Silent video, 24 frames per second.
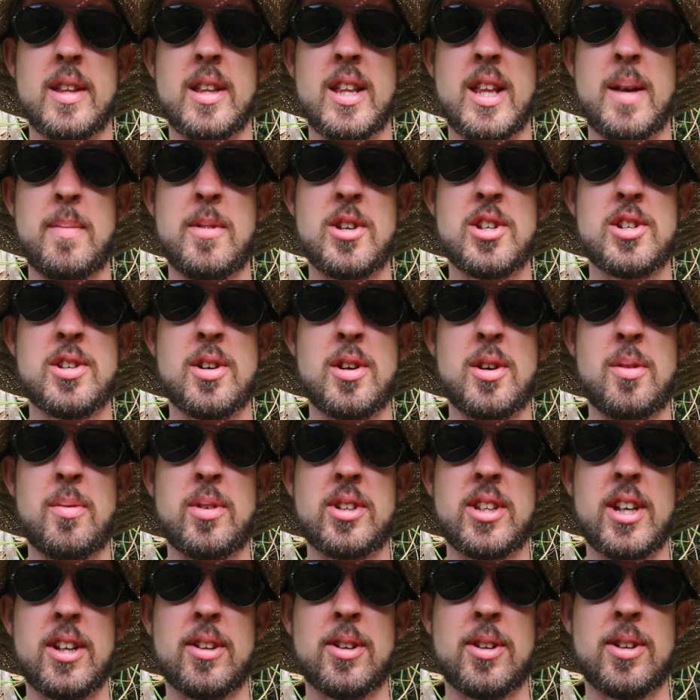let me show you
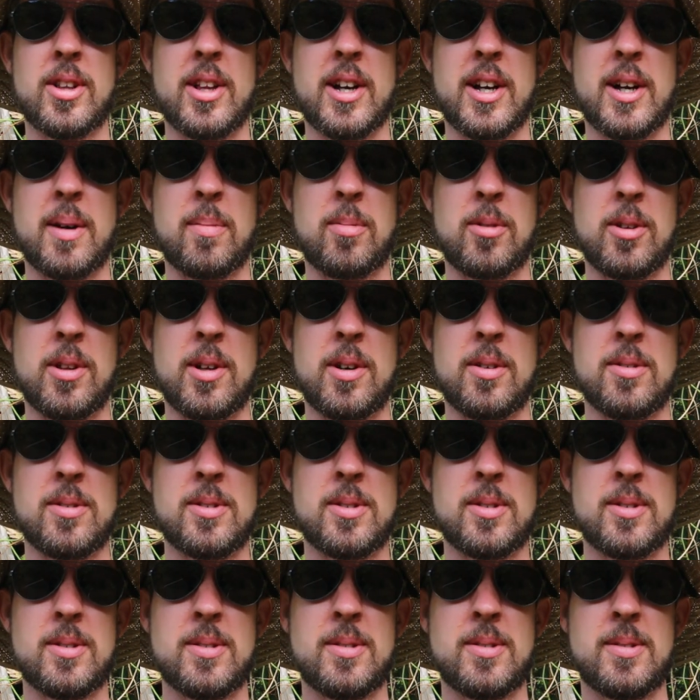what they look like up
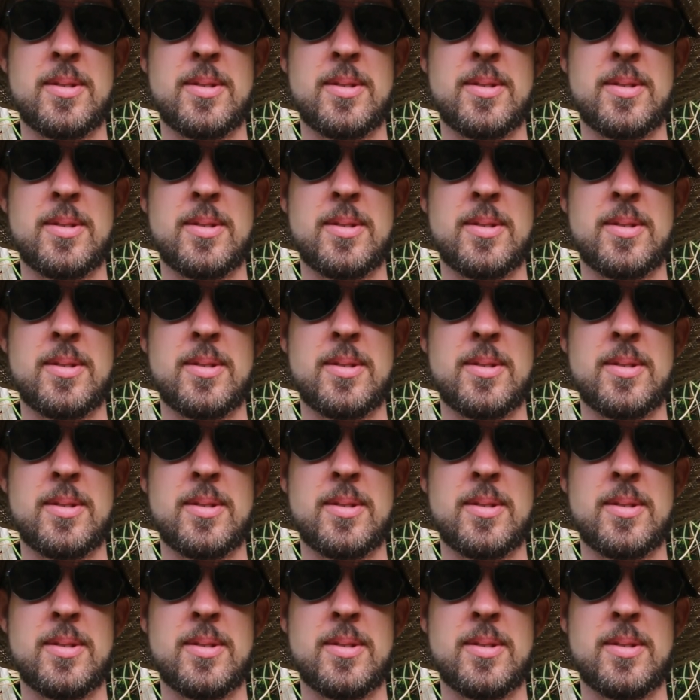close.